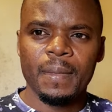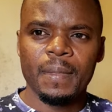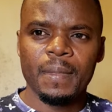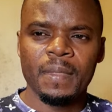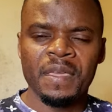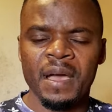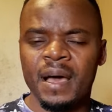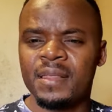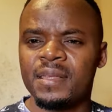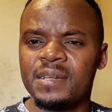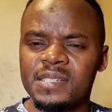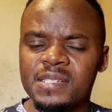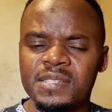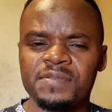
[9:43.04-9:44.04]
the
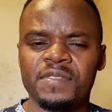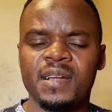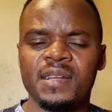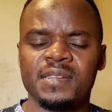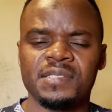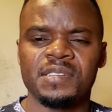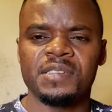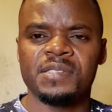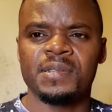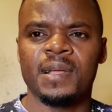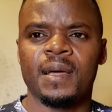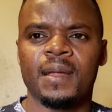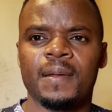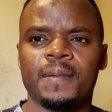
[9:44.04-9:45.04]
other disadvantage is
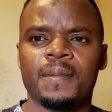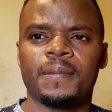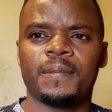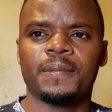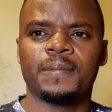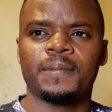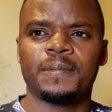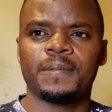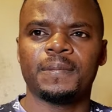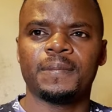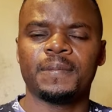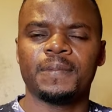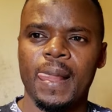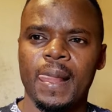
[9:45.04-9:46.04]
that
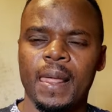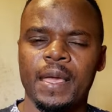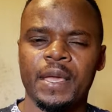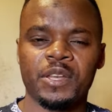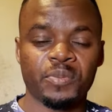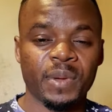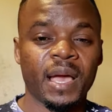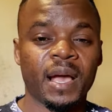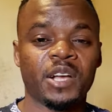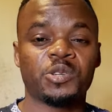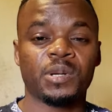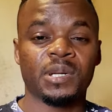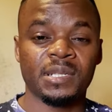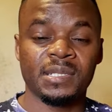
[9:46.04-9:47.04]
it may
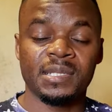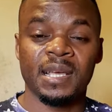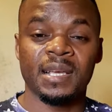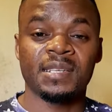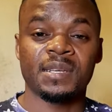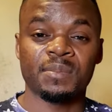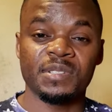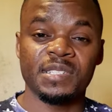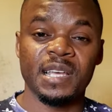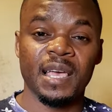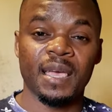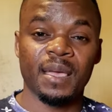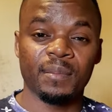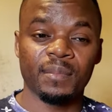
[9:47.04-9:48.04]
actually take some
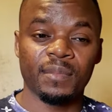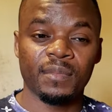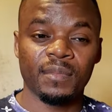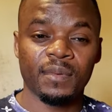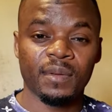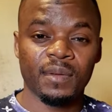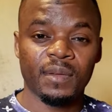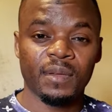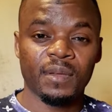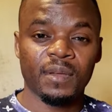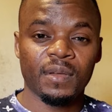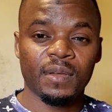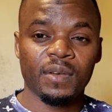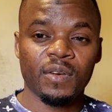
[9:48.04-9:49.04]
time
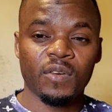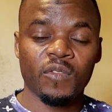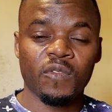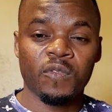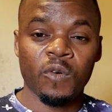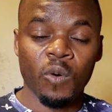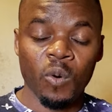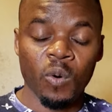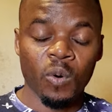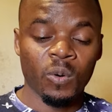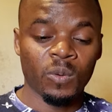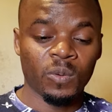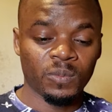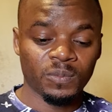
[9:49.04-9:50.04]

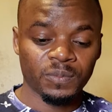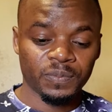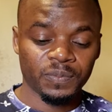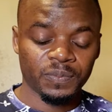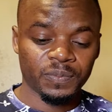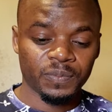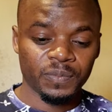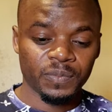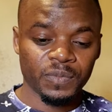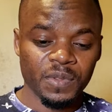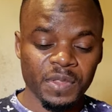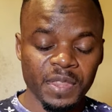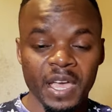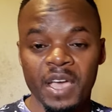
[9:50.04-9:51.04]
for
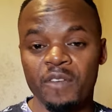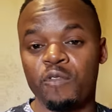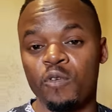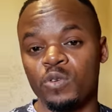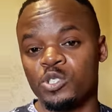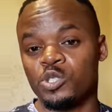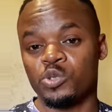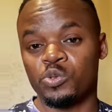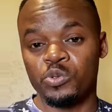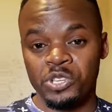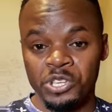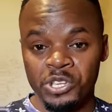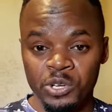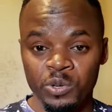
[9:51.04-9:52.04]
the efforts to
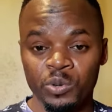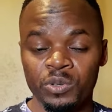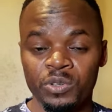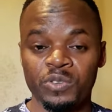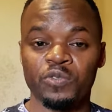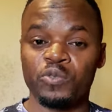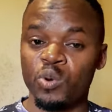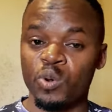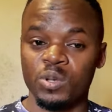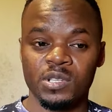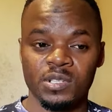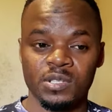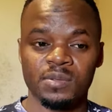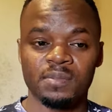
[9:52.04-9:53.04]
yield
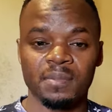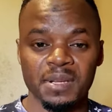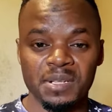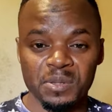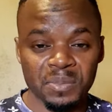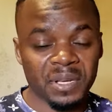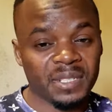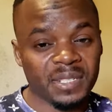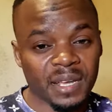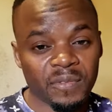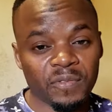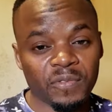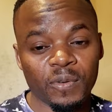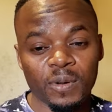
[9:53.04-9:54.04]
fruits, be big
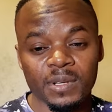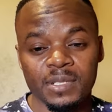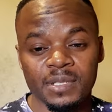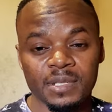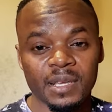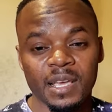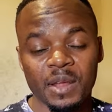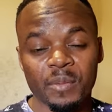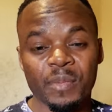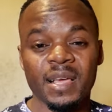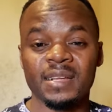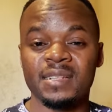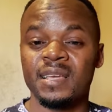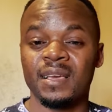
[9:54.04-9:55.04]
time fruits. It
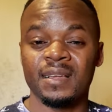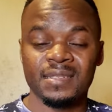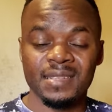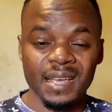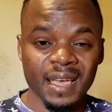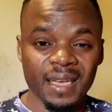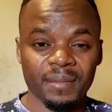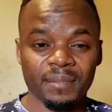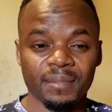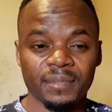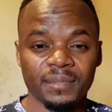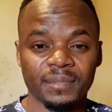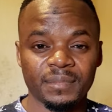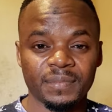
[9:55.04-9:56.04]
may take time,
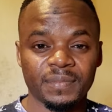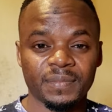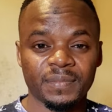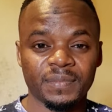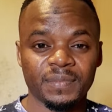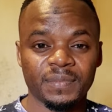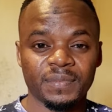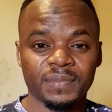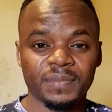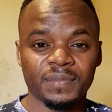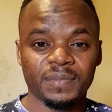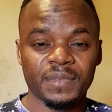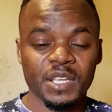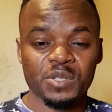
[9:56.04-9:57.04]

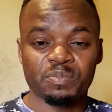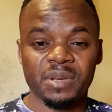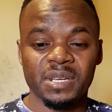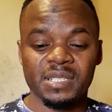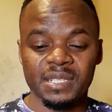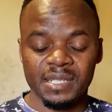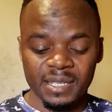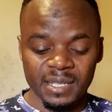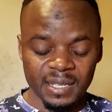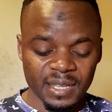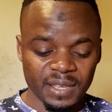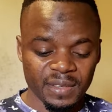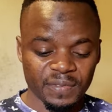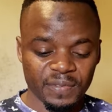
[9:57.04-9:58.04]

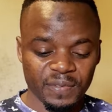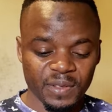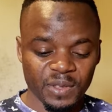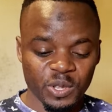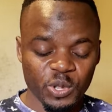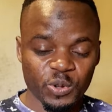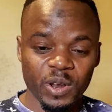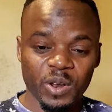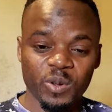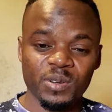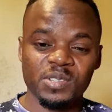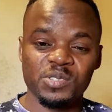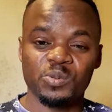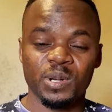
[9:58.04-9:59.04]
especially if you are
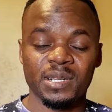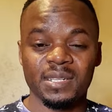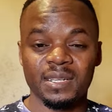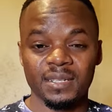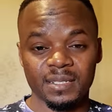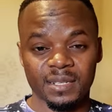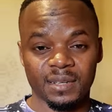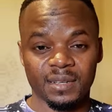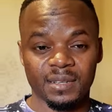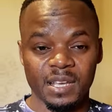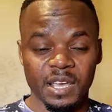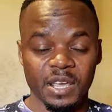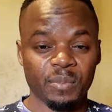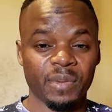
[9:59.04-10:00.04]
not strategic.
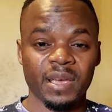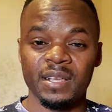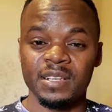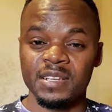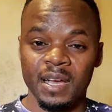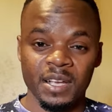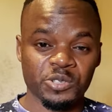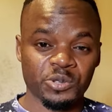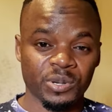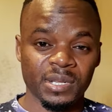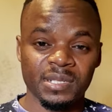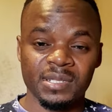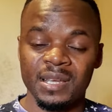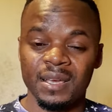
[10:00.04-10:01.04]
It may
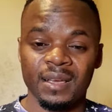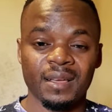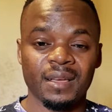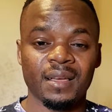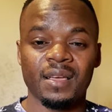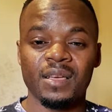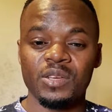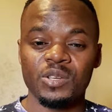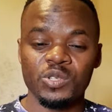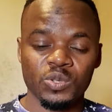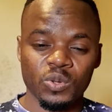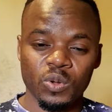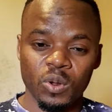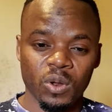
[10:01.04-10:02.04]
actually take
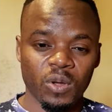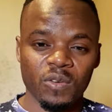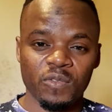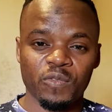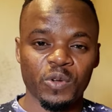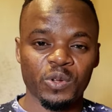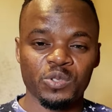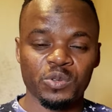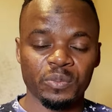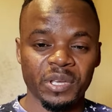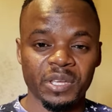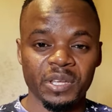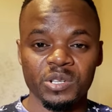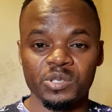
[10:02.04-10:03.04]
so long for you to
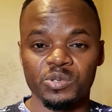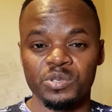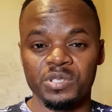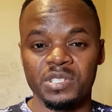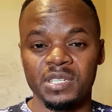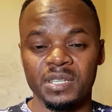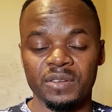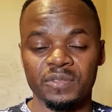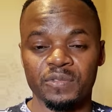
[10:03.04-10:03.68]
begin to see the